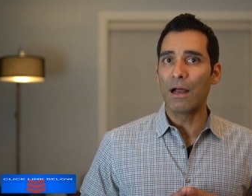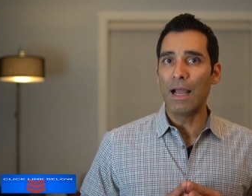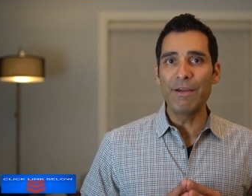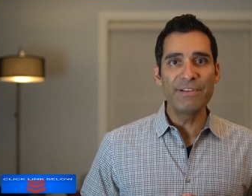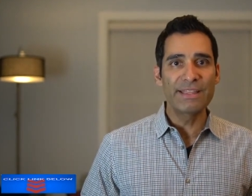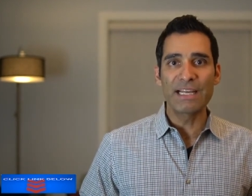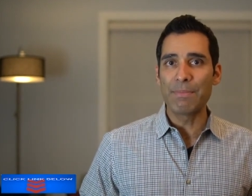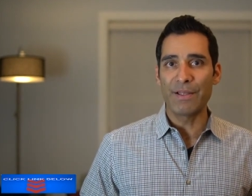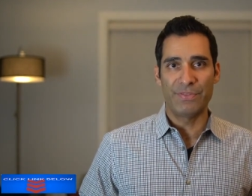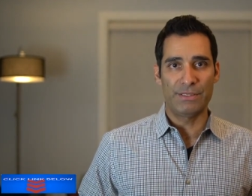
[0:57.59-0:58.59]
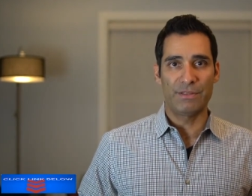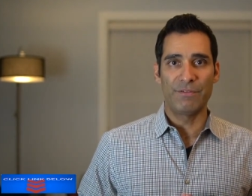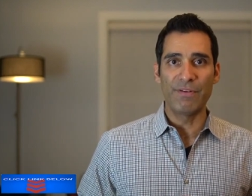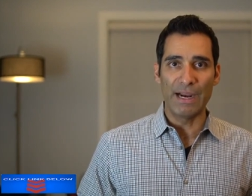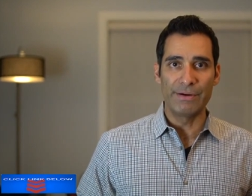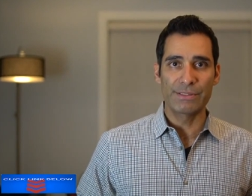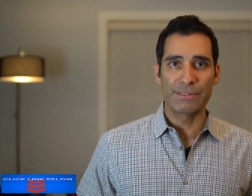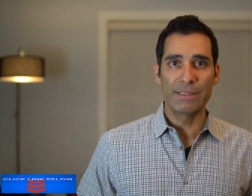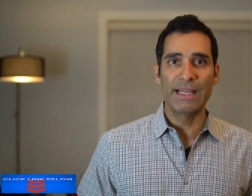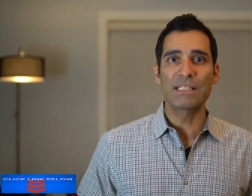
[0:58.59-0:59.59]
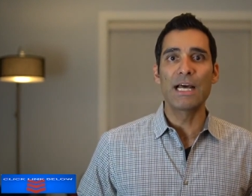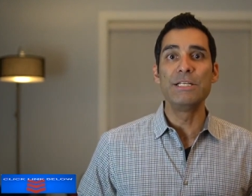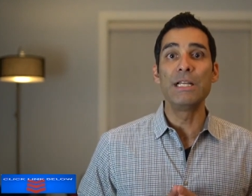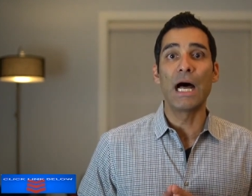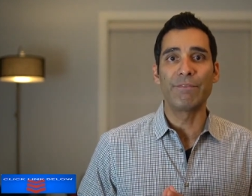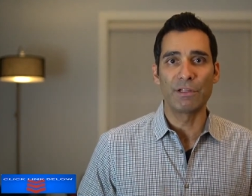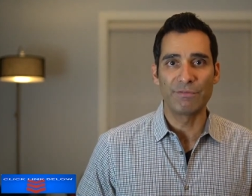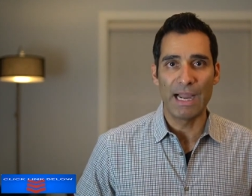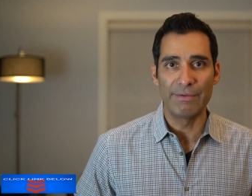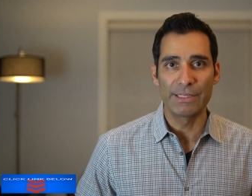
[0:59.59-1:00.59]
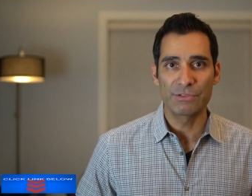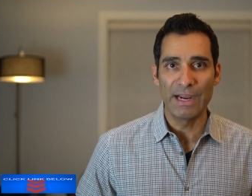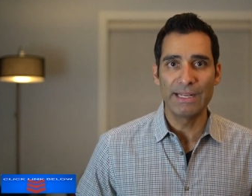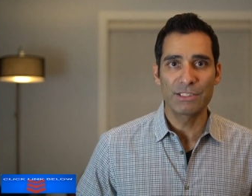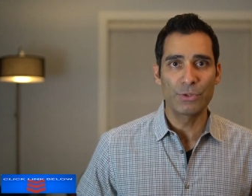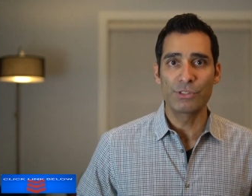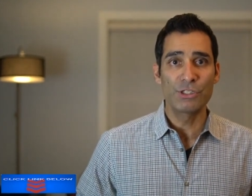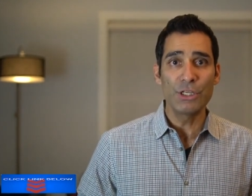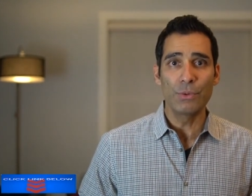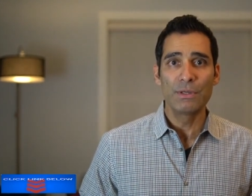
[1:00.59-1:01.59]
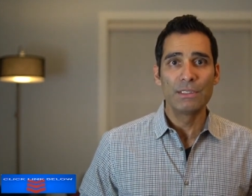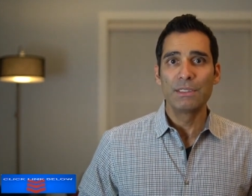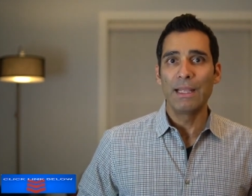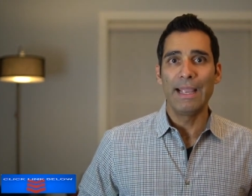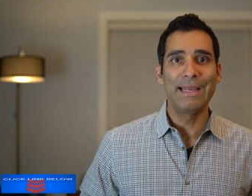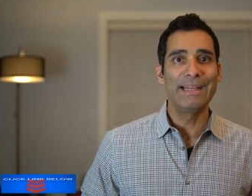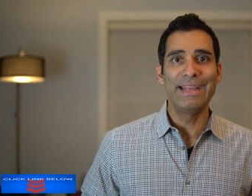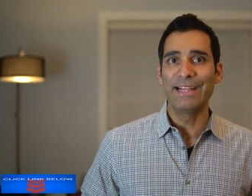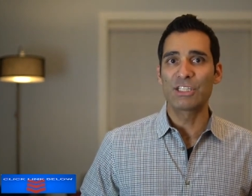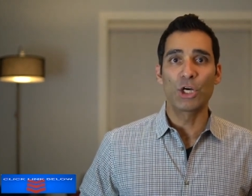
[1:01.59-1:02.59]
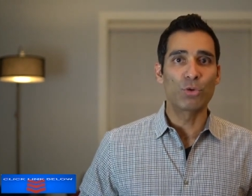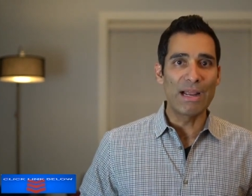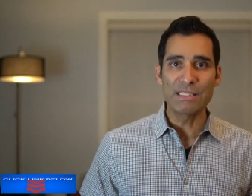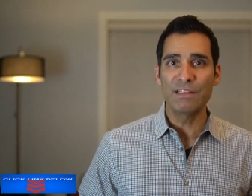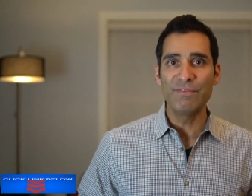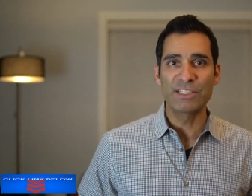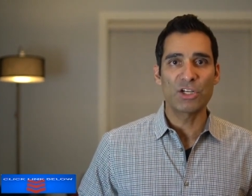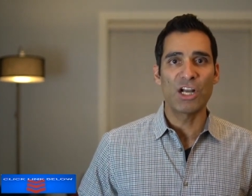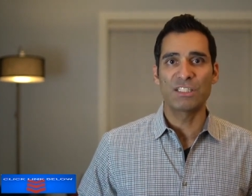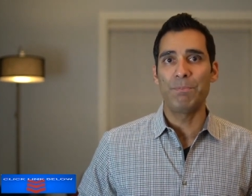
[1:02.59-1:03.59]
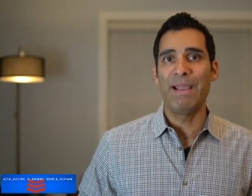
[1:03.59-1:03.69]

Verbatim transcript: everything about this virus. It's a novel virus, right? So it's new and it's aggressive. It's caused a